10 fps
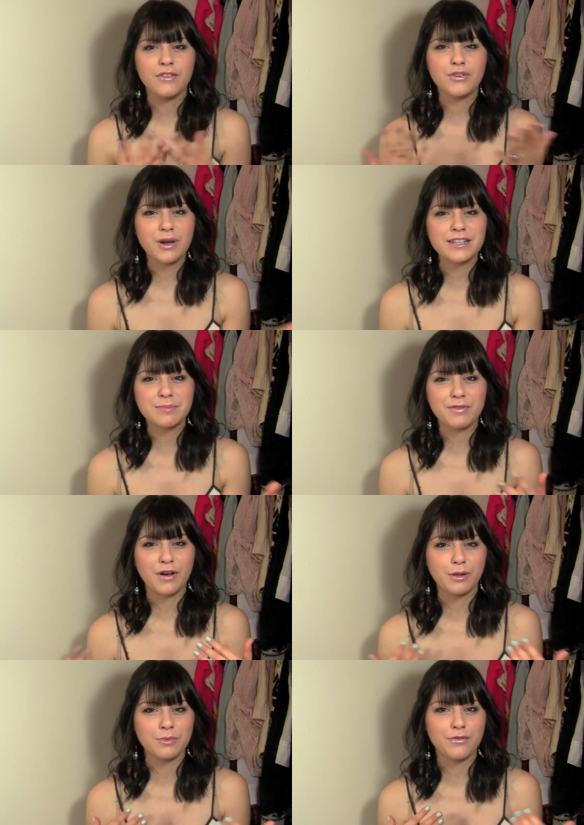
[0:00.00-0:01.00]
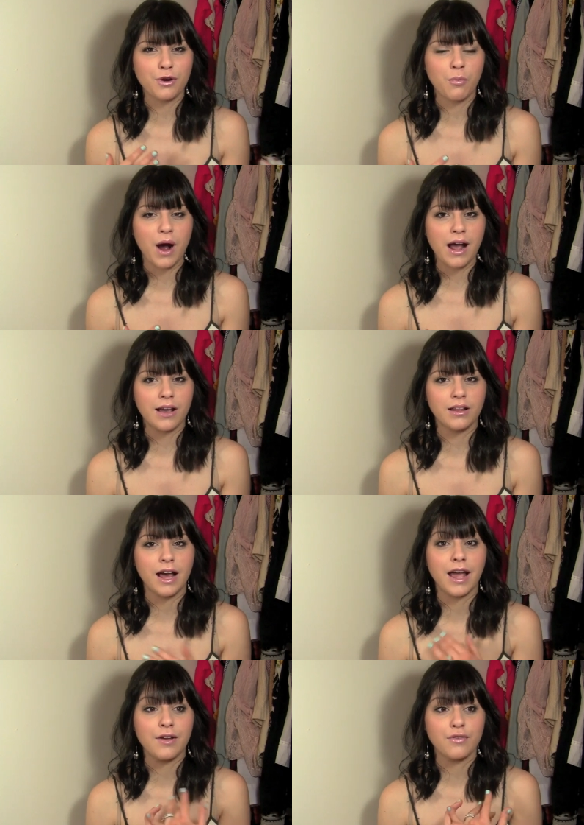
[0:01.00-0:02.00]
If you guys have been following me for a while,
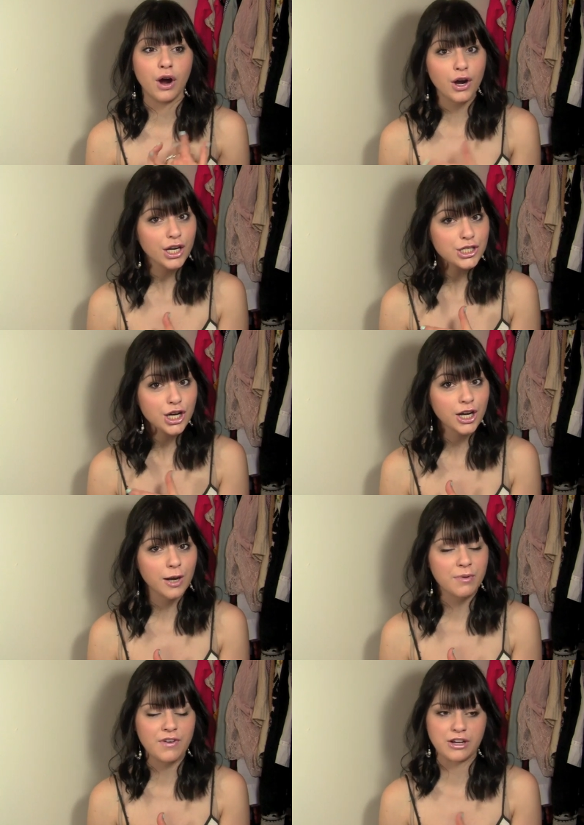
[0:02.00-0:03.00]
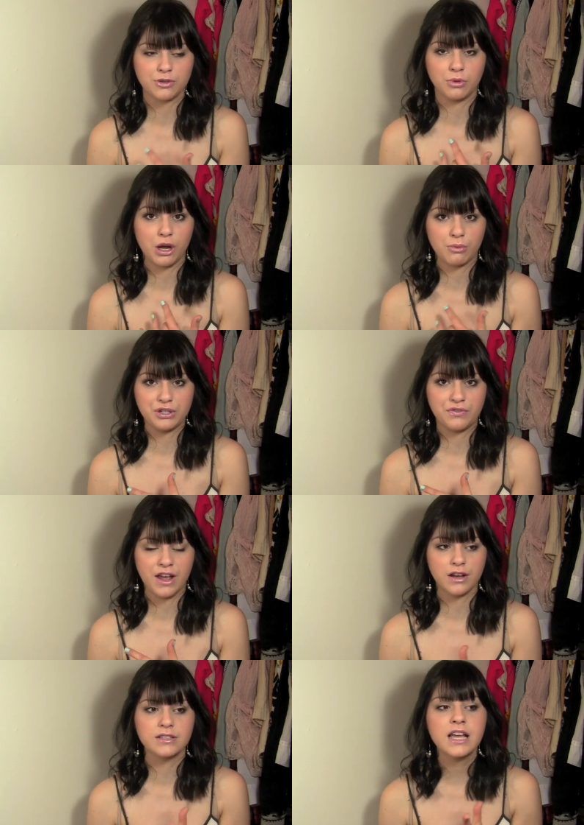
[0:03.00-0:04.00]
I've already started up a fashion blog, which
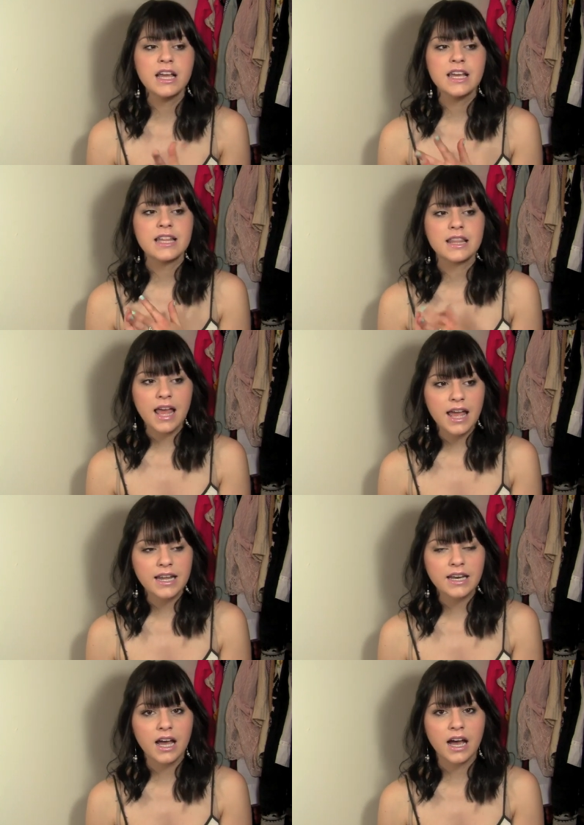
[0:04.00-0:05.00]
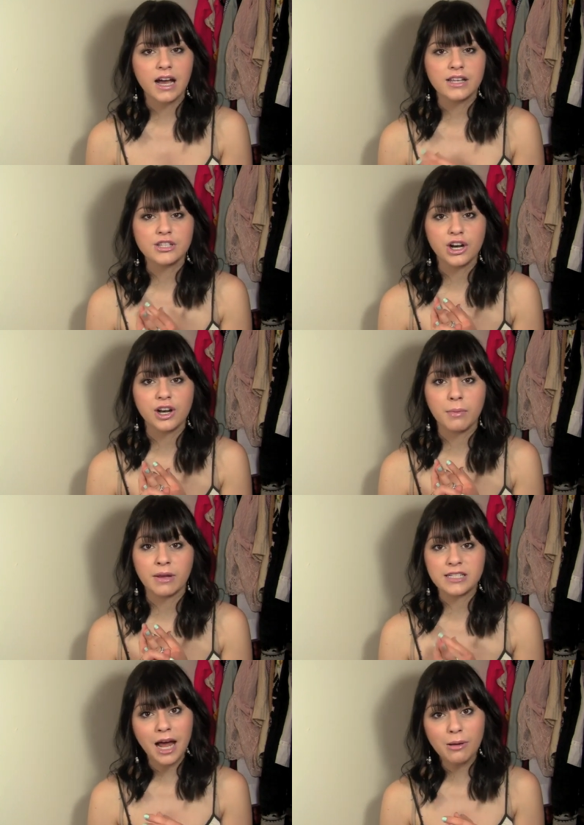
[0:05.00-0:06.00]
failed. Then I started up
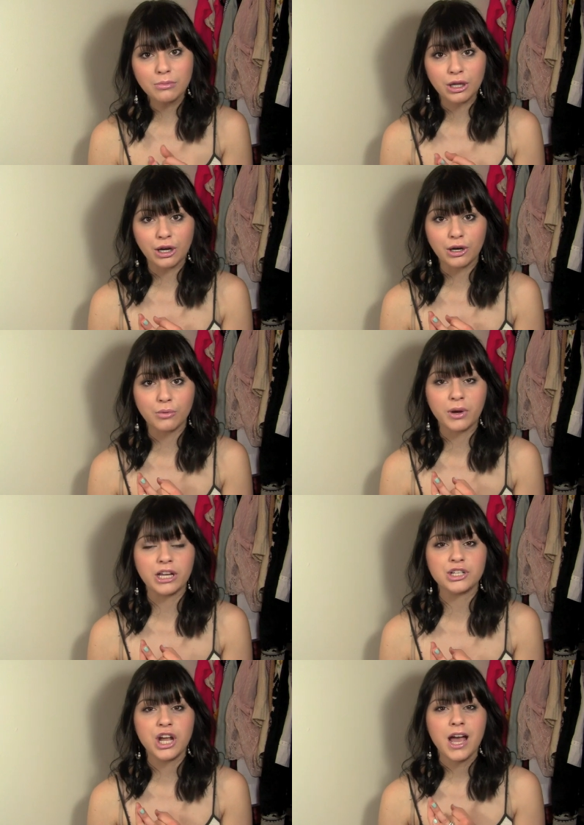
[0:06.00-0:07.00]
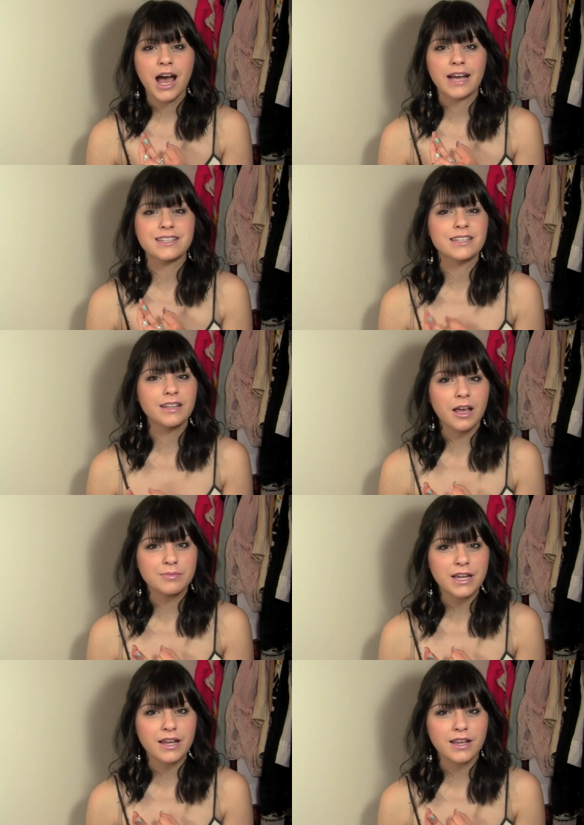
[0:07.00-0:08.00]
my Tumblr, which I still
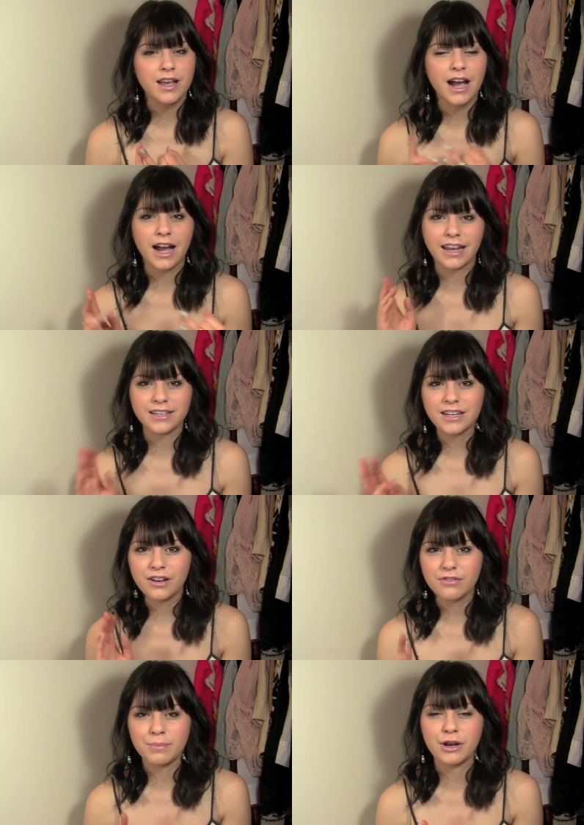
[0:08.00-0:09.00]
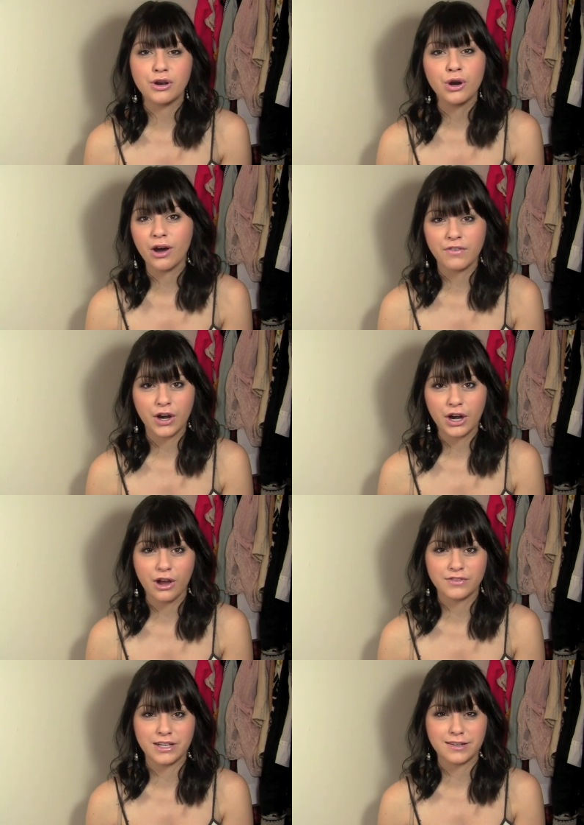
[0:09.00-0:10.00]
update kind of, but not very
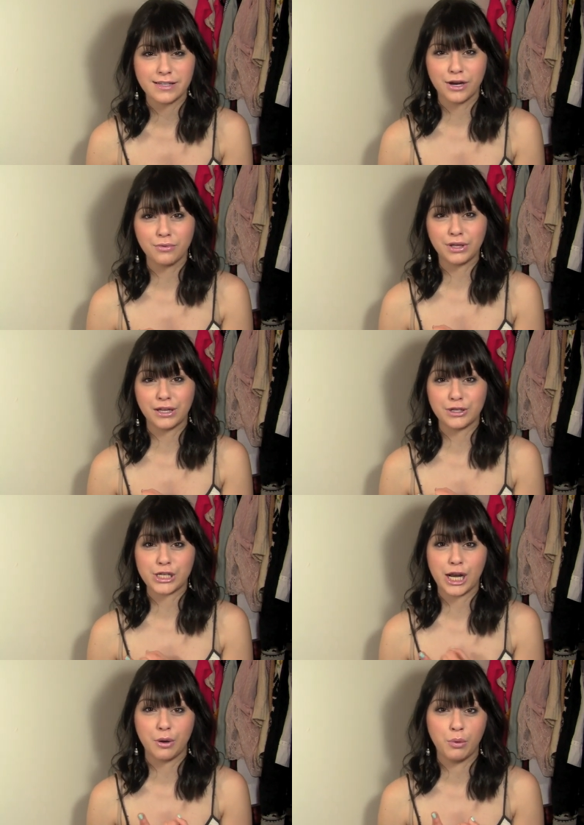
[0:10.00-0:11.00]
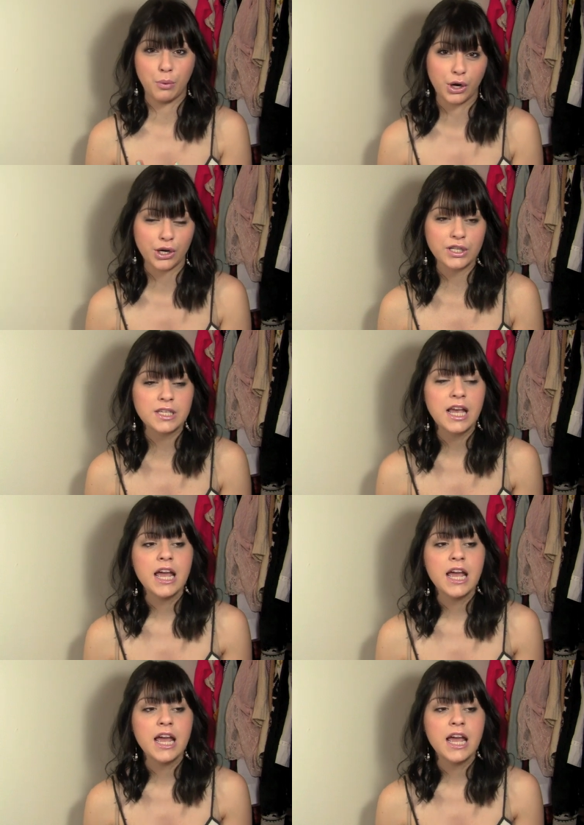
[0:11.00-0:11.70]
often because I don't really understand how it works.